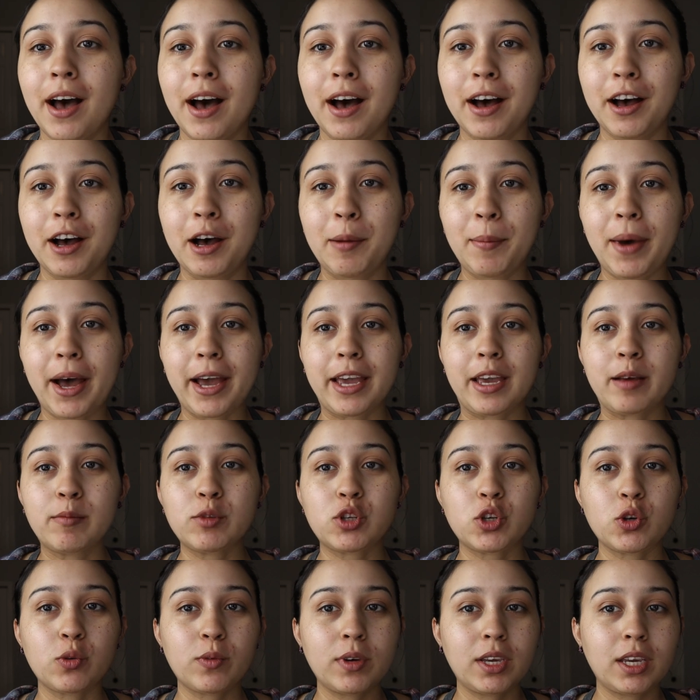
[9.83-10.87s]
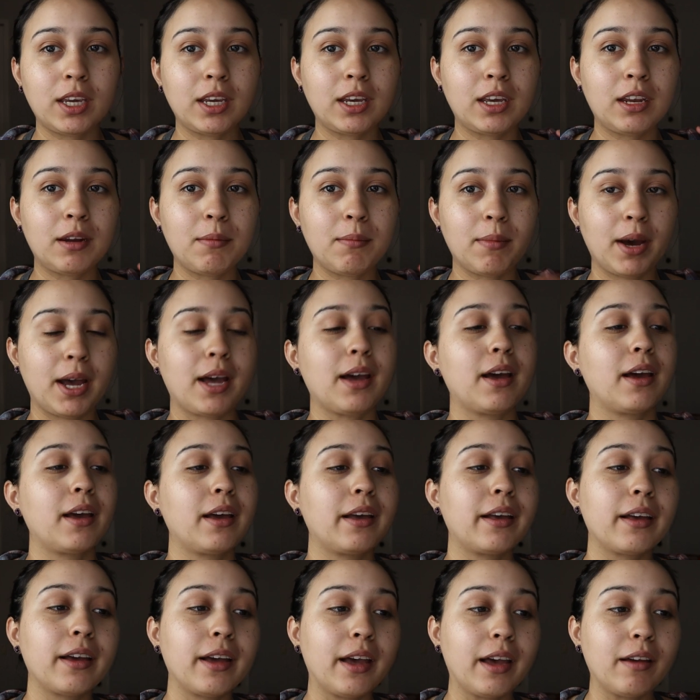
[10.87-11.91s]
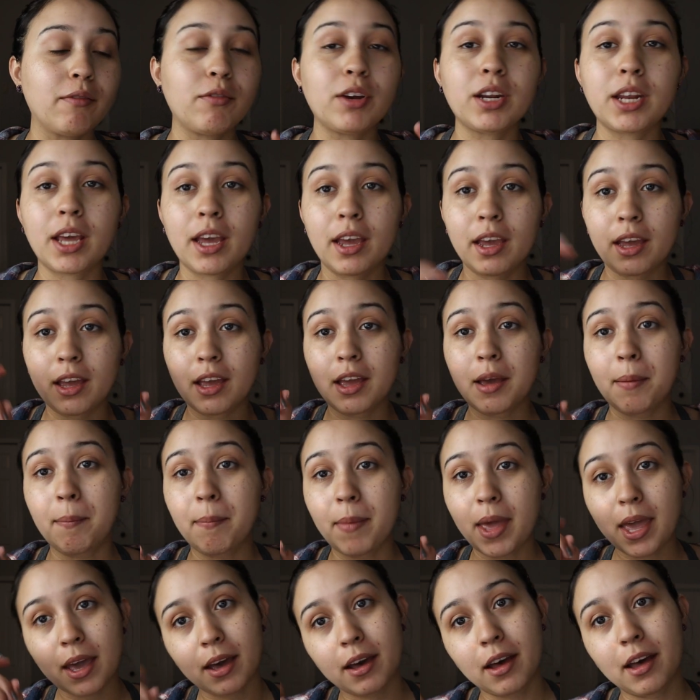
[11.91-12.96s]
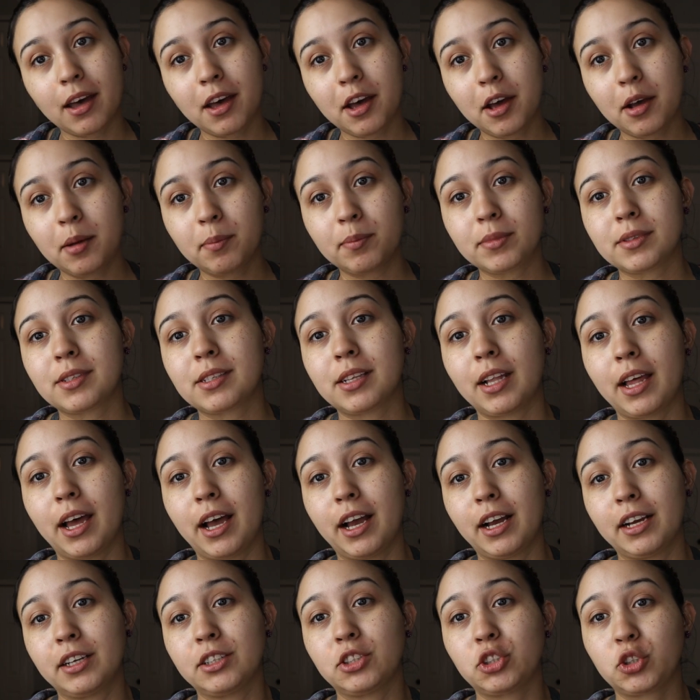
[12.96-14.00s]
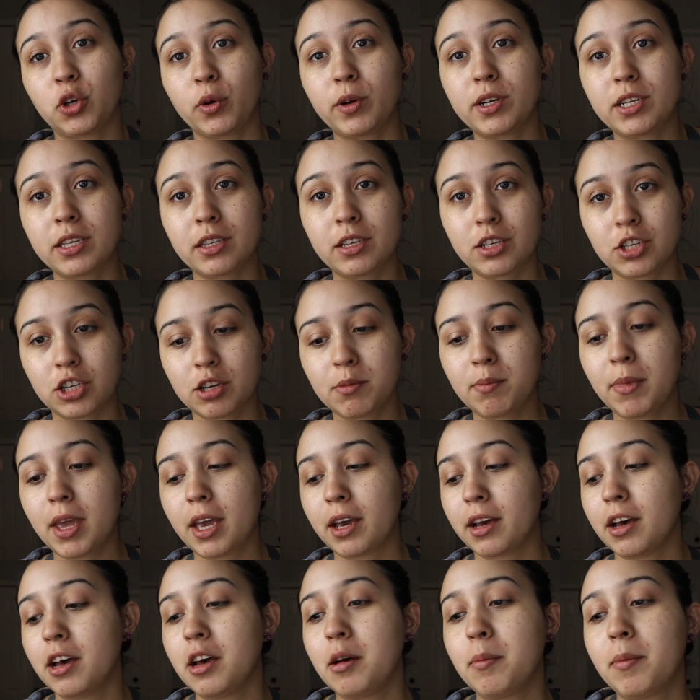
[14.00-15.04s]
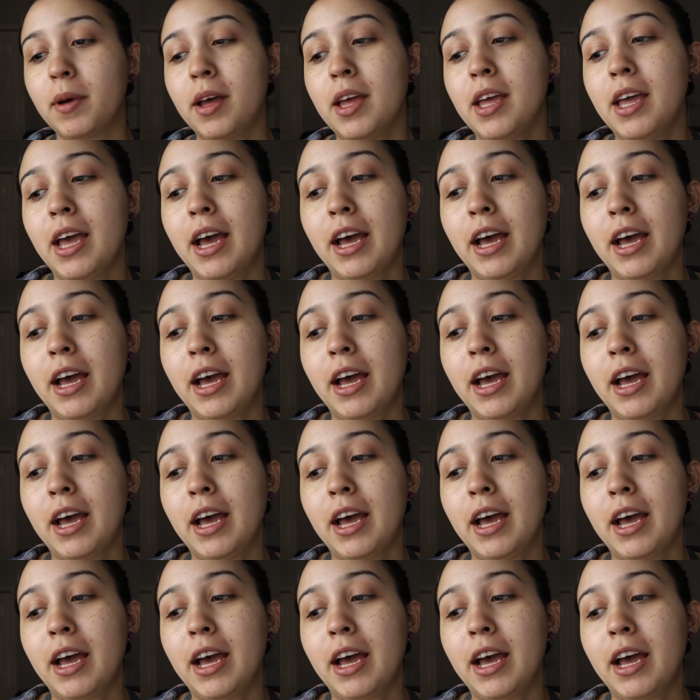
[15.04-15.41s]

Um, I am doing my everyday makeup slash going to the gym makeup.